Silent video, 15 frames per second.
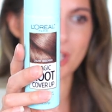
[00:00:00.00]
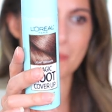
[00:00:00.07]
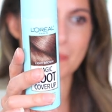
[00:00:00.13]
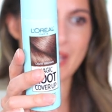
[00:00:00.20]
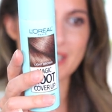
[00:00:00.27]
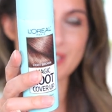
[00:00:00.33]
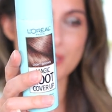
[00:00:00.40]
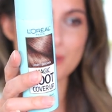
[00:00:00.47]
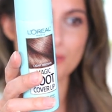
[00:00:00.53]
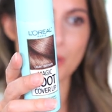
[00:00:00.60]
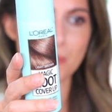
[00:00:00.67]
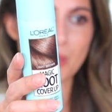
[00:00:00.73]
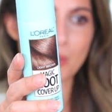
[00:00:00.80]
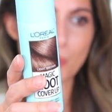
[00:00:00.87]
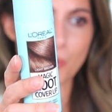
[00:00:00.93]
up and it's
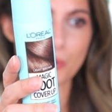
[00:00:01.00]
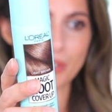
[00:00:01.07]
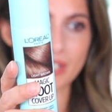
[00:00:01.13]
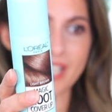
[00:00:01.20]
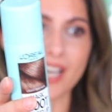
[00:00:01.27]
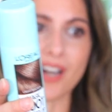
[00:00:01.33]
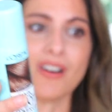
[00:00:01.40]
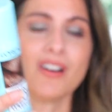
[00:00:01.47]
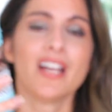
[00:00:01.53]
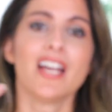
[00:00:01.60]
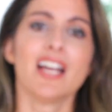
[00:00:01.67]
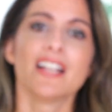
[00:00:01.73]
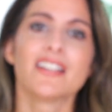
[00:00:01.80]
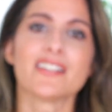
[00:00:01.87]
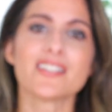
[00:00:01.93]
from L'Oreal.
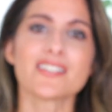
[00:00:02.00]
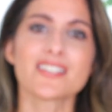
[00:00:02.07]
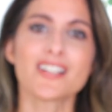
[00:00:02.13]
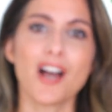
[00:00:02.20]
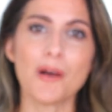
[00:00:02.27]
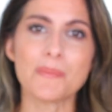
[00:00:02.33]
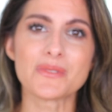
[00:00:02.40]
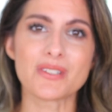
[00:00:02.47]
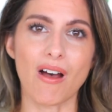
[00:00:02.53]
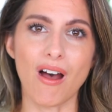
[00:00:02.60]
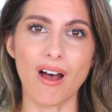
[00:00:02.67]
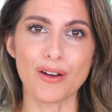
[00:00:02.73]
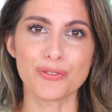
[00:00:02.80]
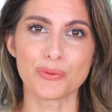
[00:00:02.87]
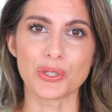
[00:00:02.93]
This comes
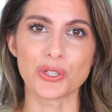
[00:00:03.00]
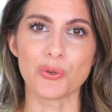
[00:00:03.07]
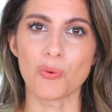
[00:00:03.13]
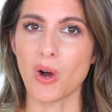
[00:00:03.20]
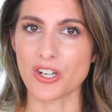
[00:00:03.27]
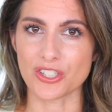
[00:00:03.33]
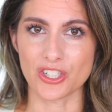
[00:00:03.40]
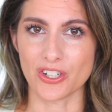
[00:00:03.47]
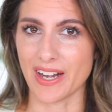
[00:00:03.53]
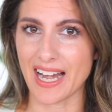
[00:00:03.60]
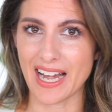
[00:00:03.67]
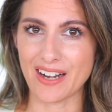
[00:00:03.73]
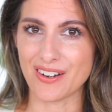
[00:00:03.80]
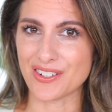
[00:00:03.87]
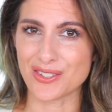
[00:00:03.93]
off when you wash your
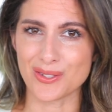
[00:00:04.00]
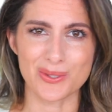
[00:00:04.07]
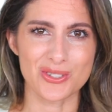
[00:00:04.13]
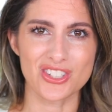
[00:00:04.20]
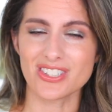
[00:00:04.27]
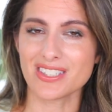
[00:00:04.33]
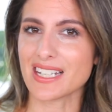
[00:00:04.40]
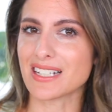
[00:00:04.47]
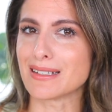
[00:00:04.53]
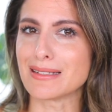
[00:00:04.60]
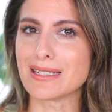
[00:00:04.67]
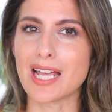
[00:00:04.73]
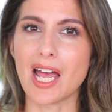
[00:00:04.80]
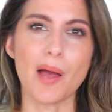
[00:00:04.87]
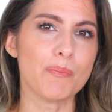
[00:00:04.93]
hair. So it's just like a
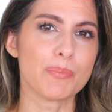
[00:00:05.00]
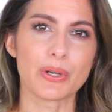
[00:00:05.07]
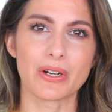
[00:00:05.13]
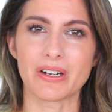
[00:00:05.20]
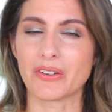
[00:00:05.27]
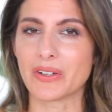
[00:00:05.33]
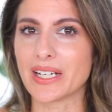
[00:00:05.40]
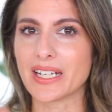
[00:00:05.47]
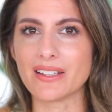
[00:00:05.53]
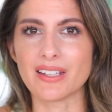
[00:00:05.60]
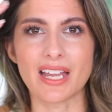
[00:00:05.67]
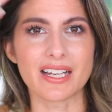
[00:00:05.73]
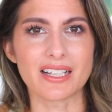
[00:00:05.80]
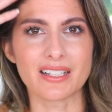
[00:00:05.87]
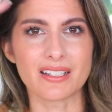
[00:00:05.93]
temporary
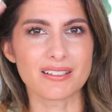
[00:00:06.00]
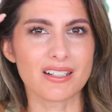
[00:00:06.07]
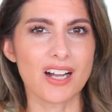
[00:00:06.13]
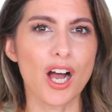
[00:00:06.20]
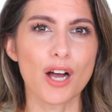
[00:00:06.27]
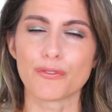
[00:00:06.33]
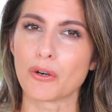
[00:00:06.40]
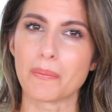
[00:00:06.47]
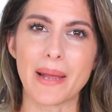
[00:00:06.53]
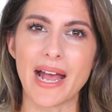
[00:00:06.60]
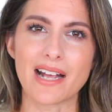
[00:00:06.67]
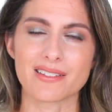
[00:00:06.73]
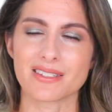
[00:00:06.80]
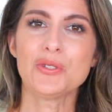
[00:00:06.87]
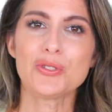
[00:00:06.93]
like cover mask.